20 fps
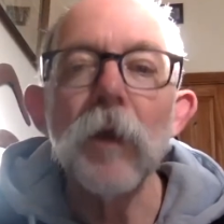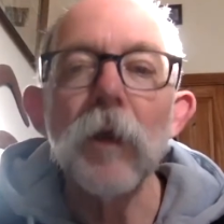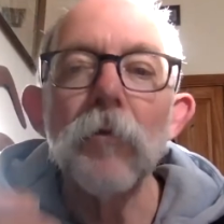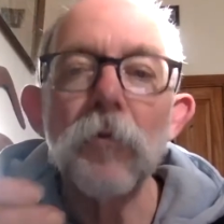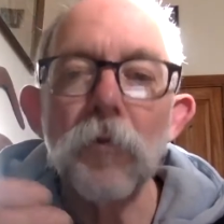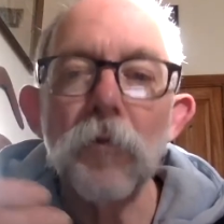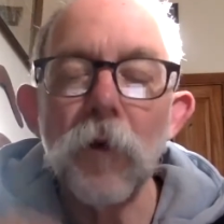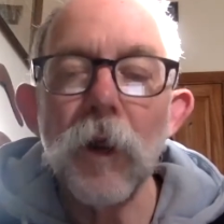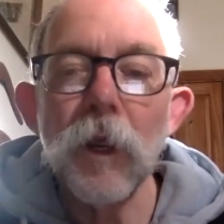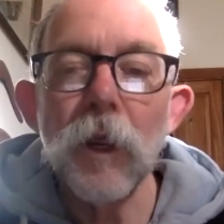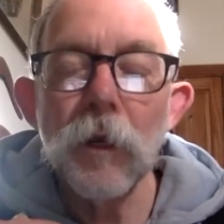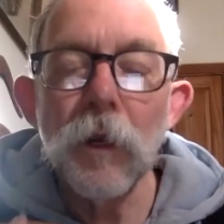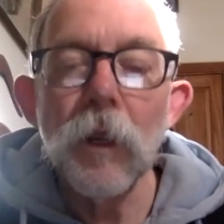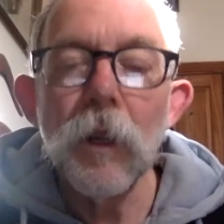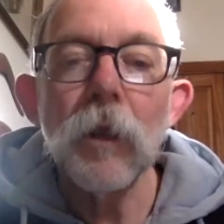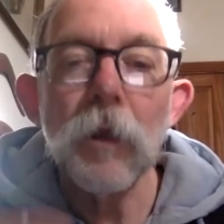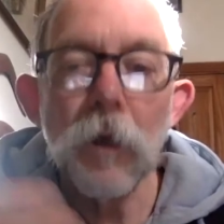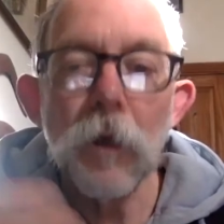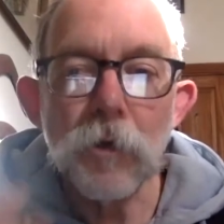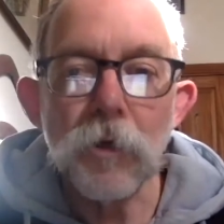Fred
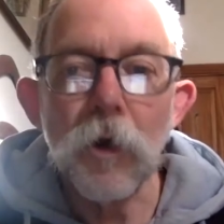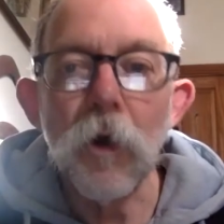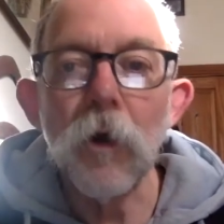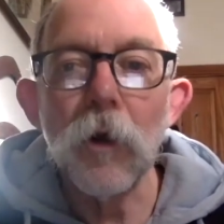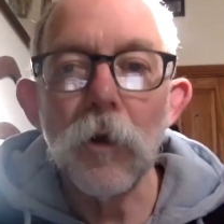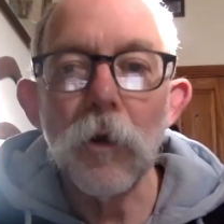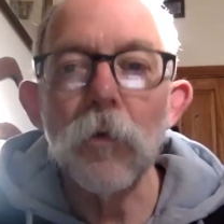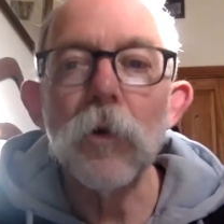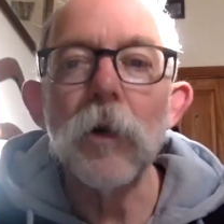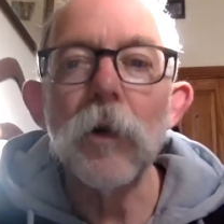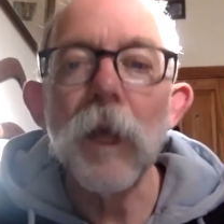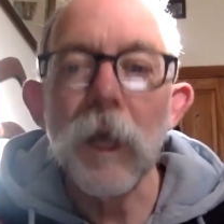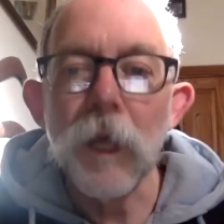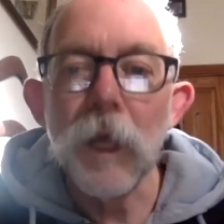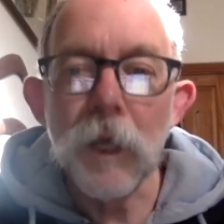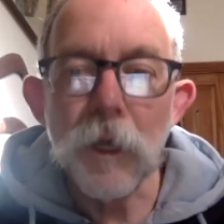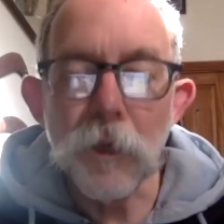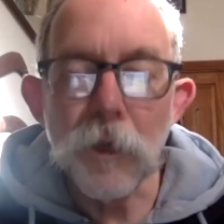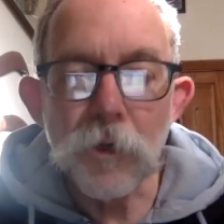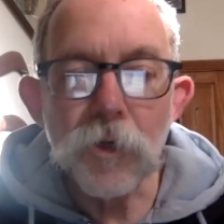Goes to Hollywood
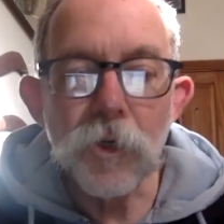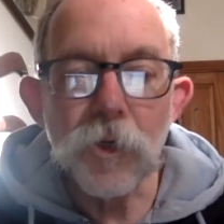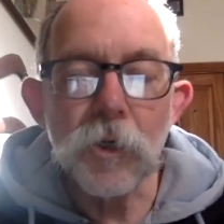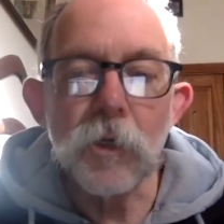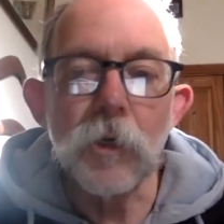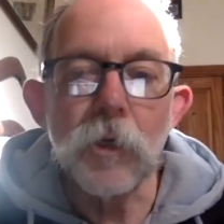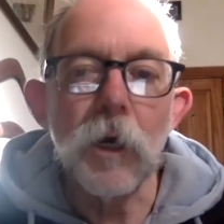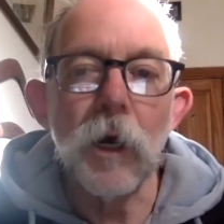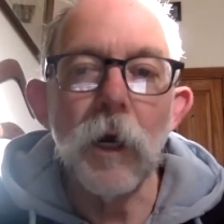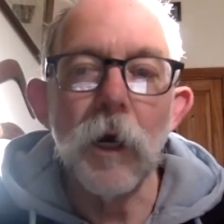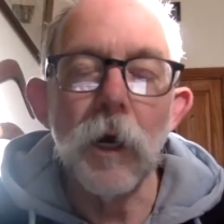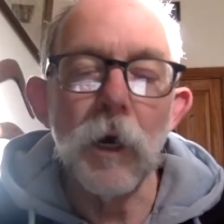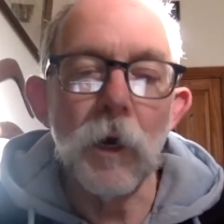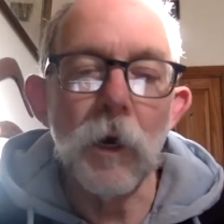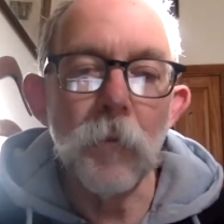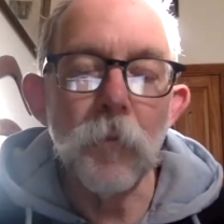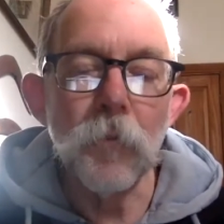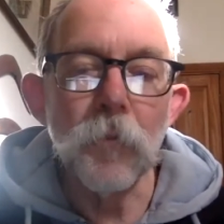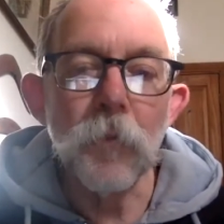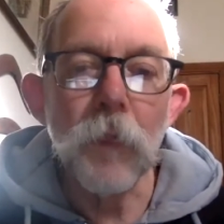is
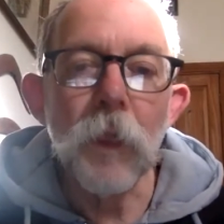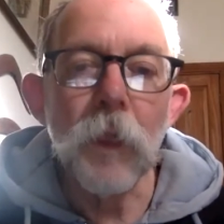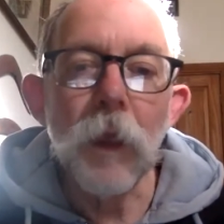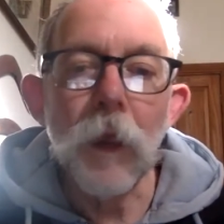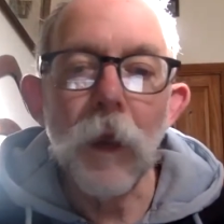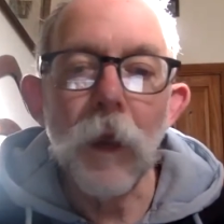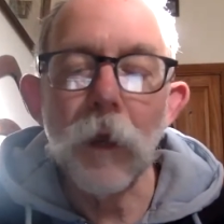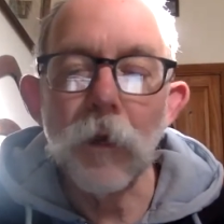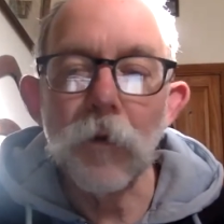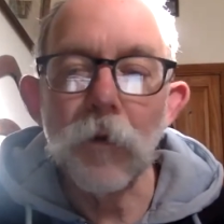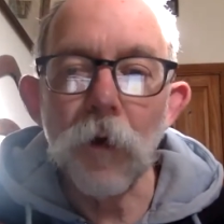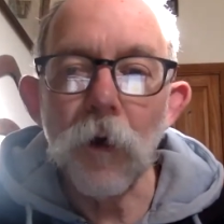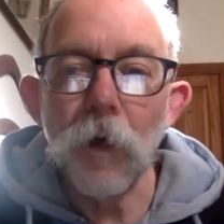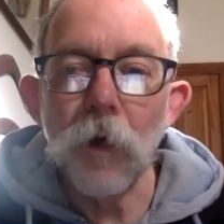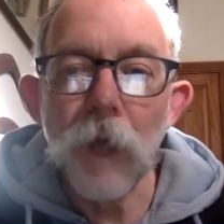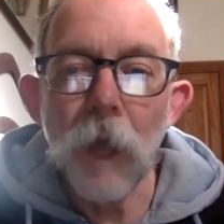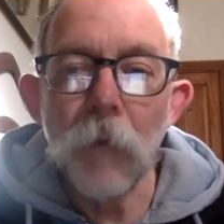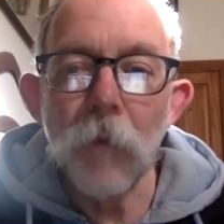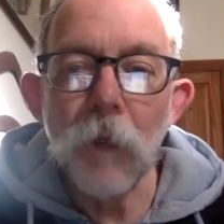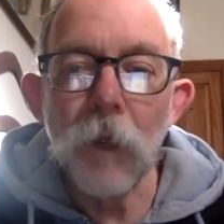a
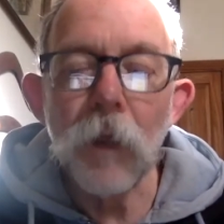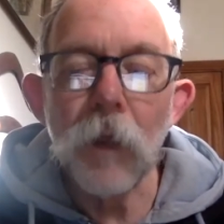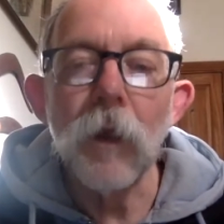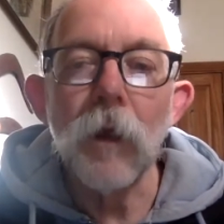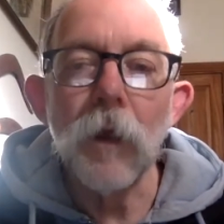dynamic,